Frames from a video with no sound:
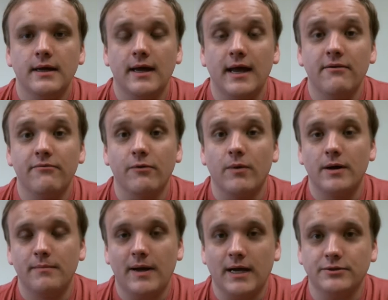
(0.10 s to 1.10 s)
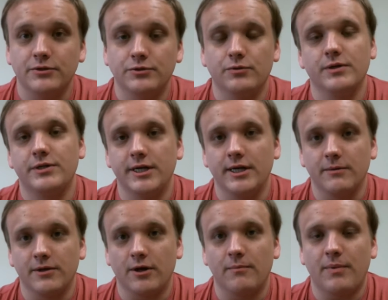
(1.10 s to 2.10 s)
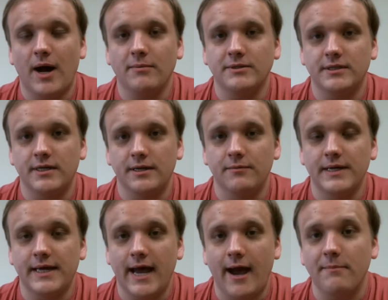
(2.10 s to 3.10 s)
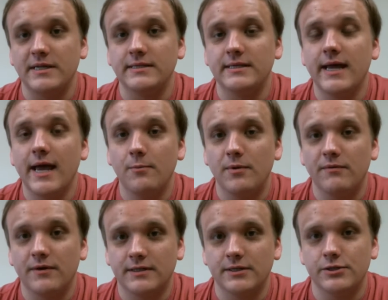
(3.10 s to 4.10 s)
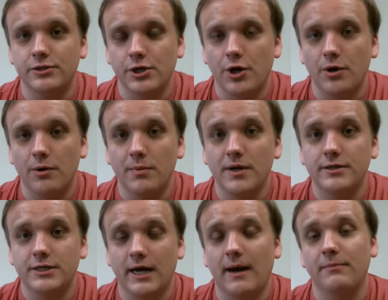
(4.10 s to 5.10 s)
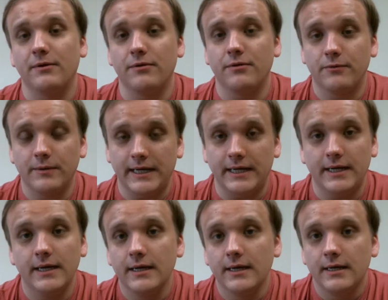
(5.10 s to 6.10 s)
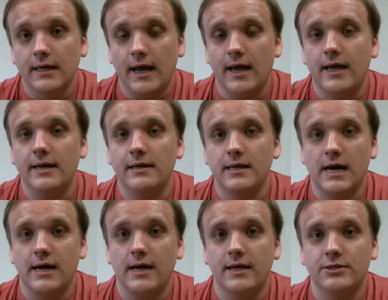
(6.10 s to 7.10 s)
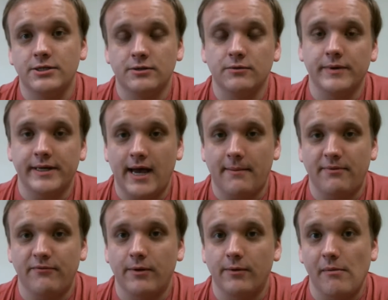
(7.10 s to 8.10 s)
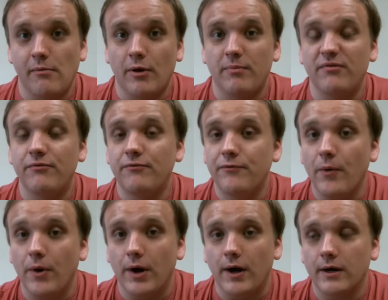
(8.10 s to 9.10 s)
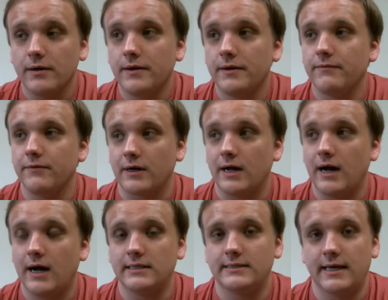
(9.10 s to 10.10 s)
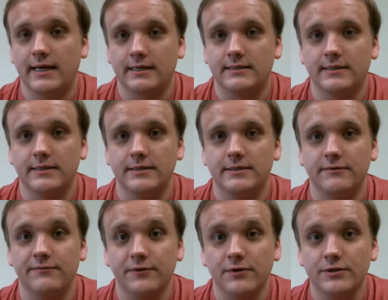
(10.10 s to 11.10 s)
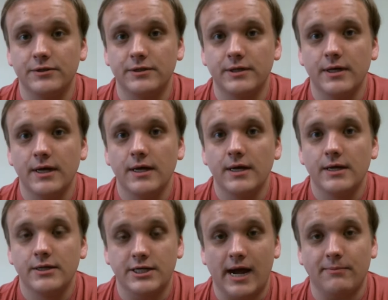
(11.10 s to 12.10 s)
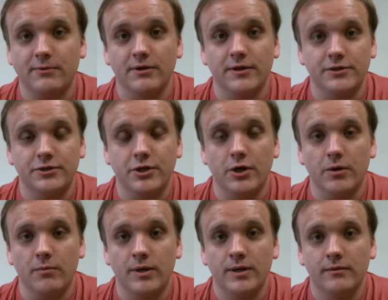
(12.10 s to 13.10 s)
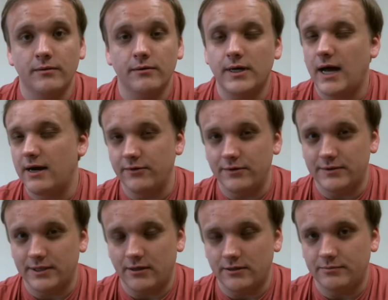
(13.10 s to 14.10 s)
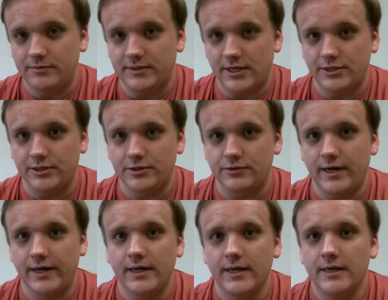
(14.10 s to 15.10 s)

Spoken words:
Hey everyone, Pastor George here with our Bible study recap, and today we looked at Job chapter 3. And just a recap of where we were before, for context, is the first chapter is Job kind of losing all his possessions, right?